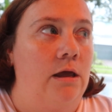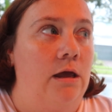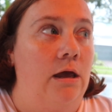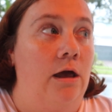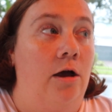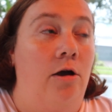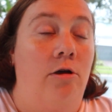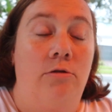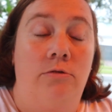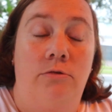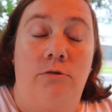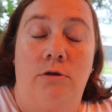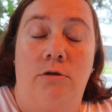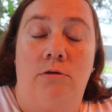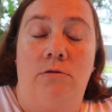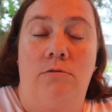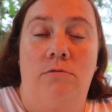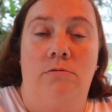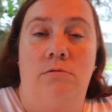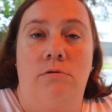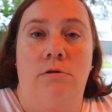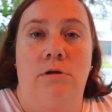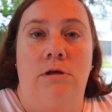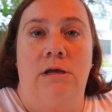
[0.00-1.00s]

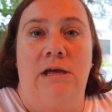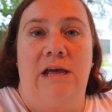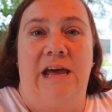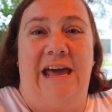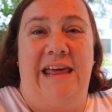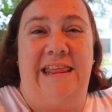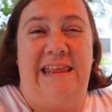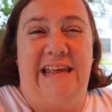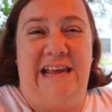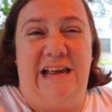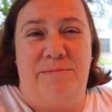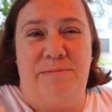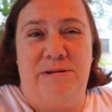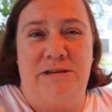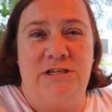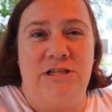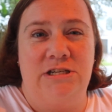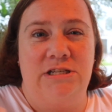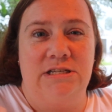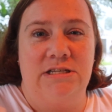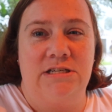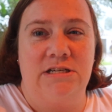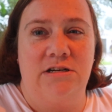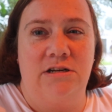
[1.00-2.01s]
Also, I think I
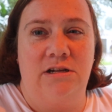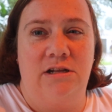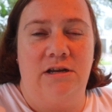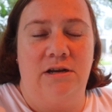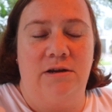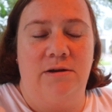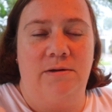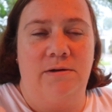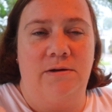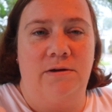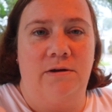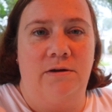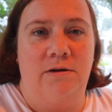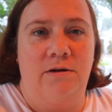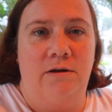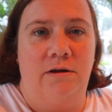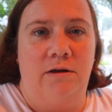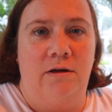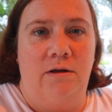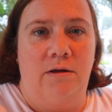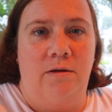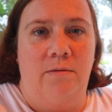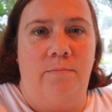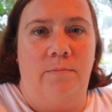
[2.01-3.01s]
mentioned this earlier,
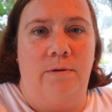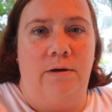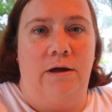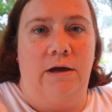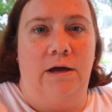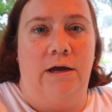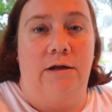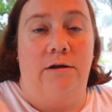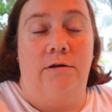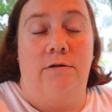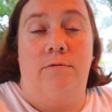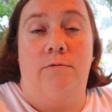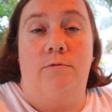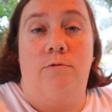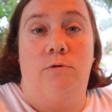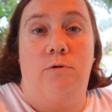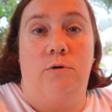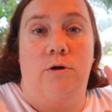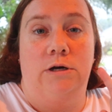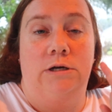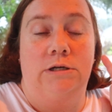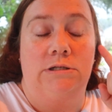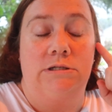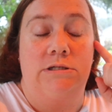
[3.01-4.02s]
but of
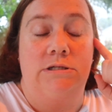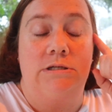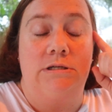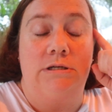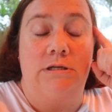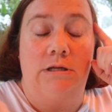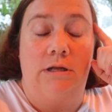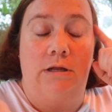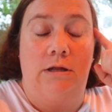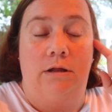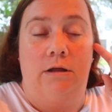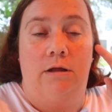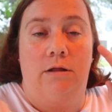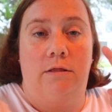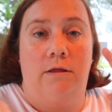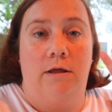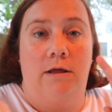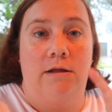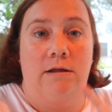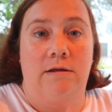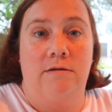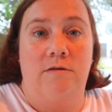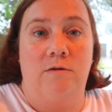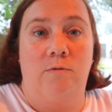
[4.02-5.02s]
course
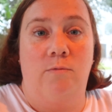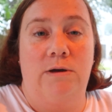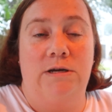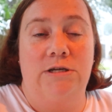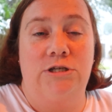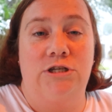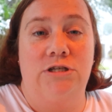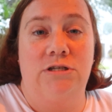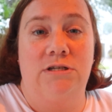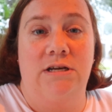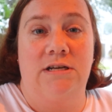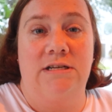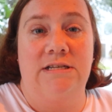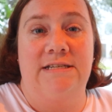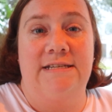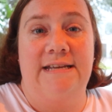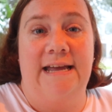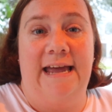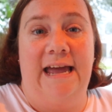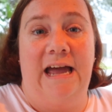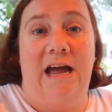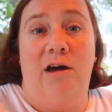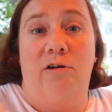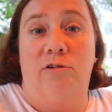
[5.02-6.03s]
the Disney Wish is going to
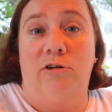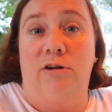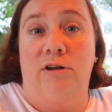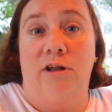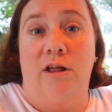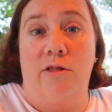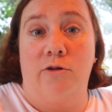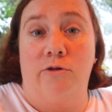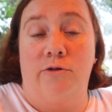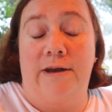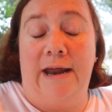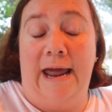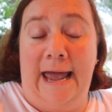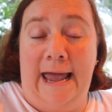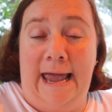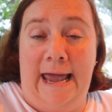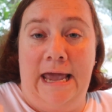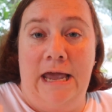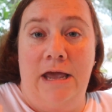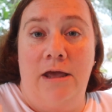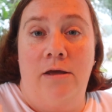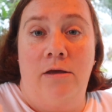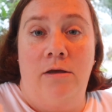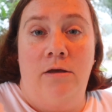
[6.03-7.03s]
stay out another
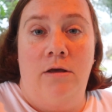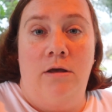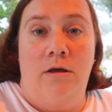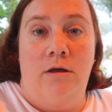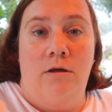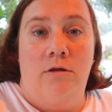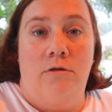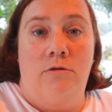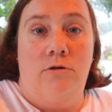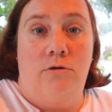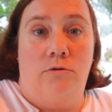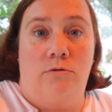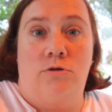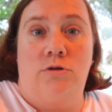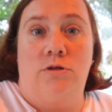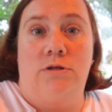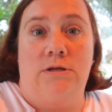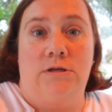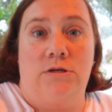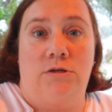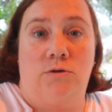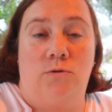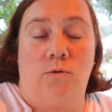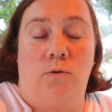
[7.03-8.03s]
day due to
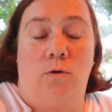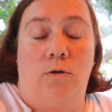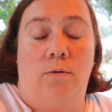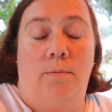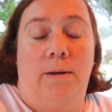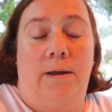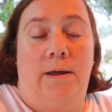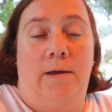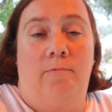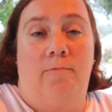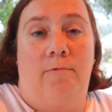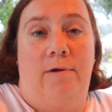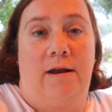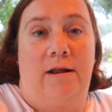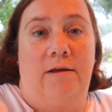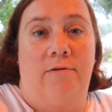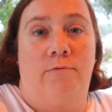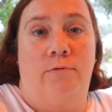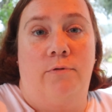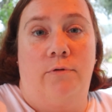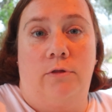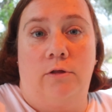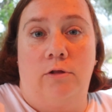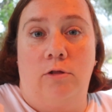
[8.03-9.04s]
this storm, and waiting
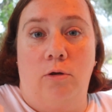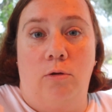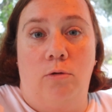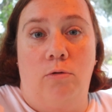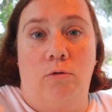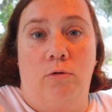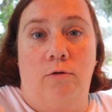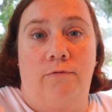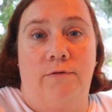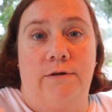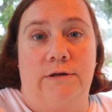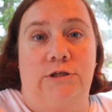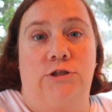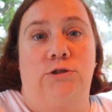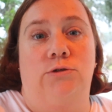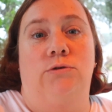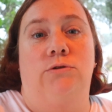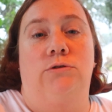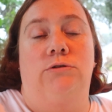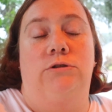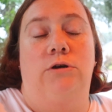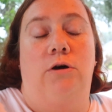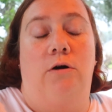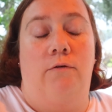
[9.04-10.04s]
for the local
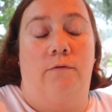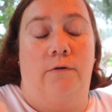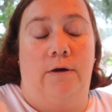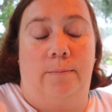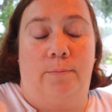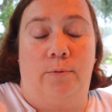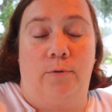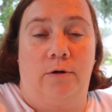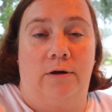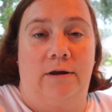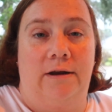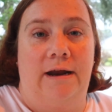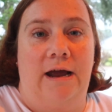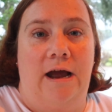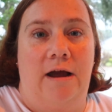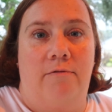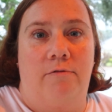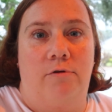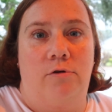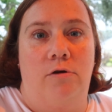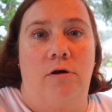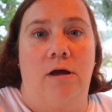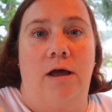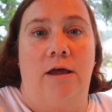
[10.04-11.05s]
officials over at Port
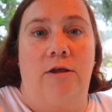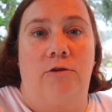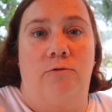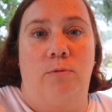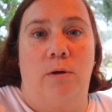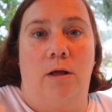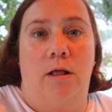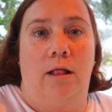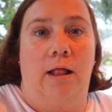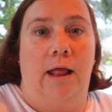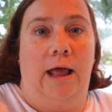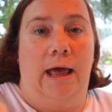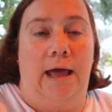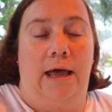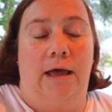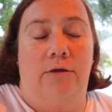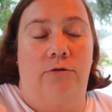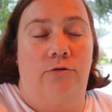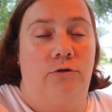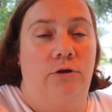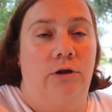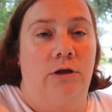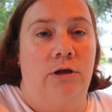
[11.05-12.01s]
Canaveral as well as